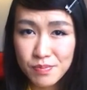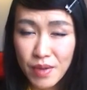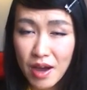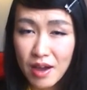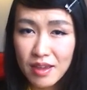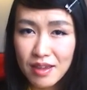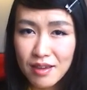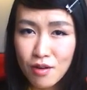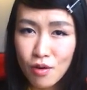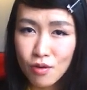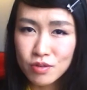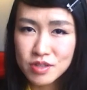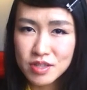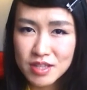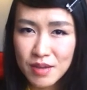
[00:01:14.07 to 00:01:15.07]
but it
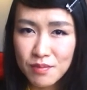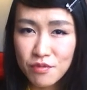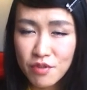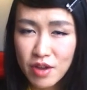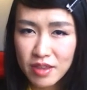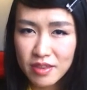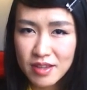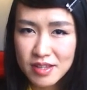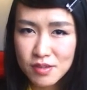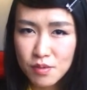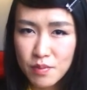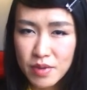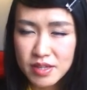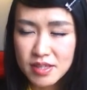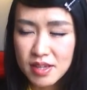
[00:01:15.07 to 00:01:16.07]
caused some redness
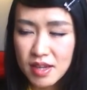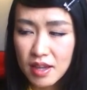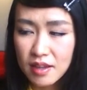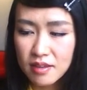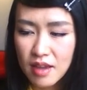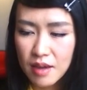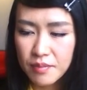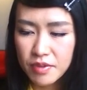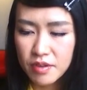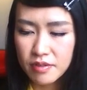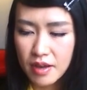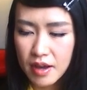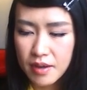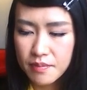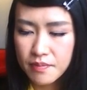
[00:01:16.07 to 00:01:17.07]
on my skin time to
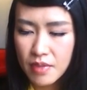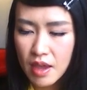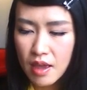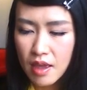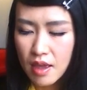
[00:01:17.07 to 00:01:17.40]
time,